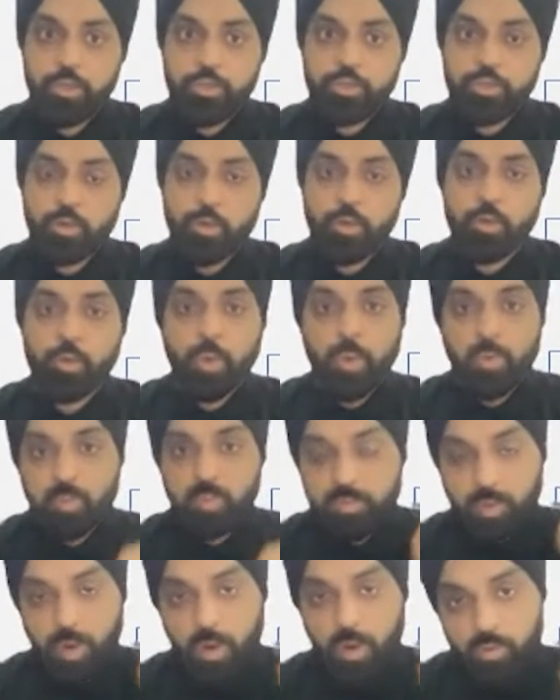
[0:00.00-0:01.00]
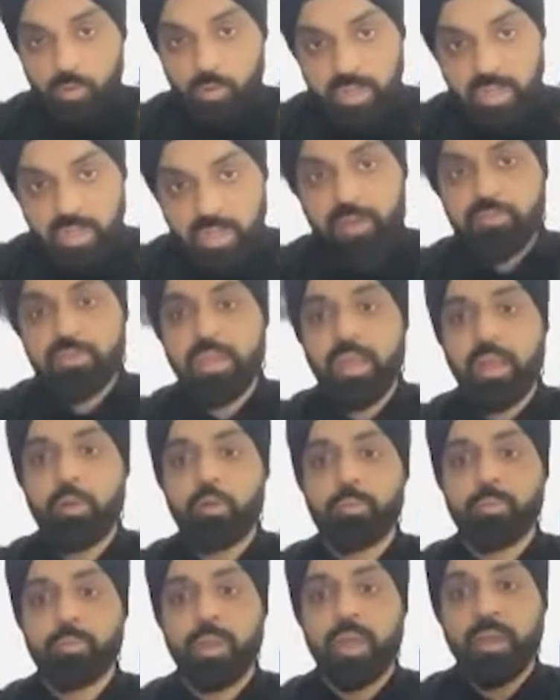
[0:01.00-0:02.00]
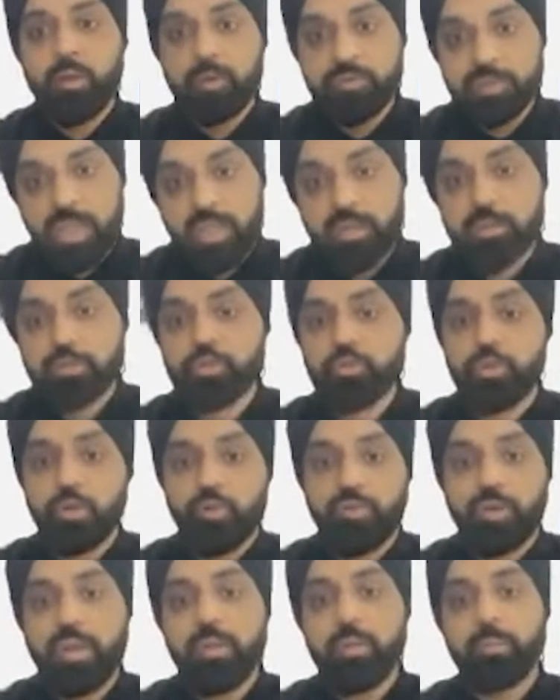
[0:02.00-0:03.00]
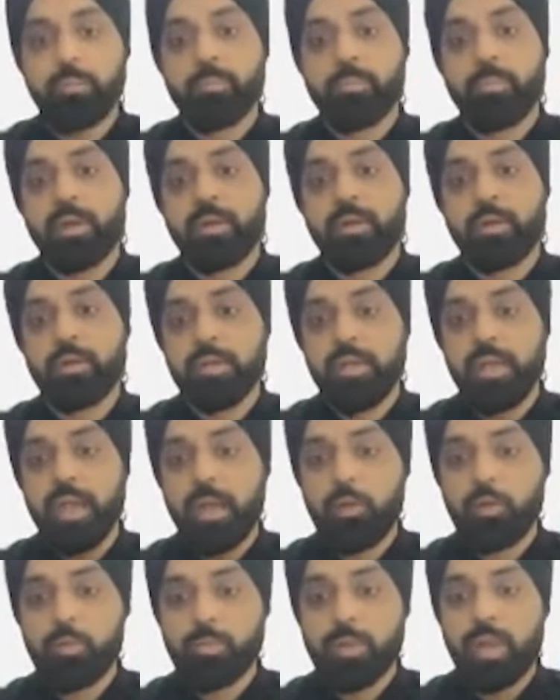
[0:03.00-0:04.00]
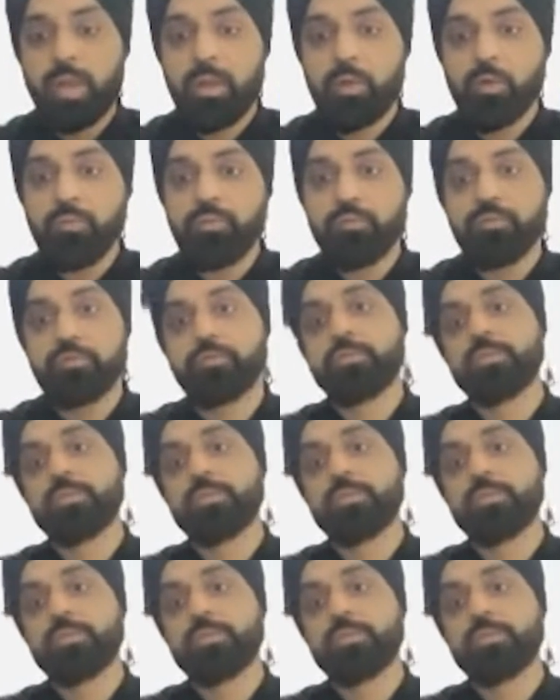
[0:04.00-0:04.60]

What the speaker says: So you not only have the alumni of Scalar School of Tech, but the alumni of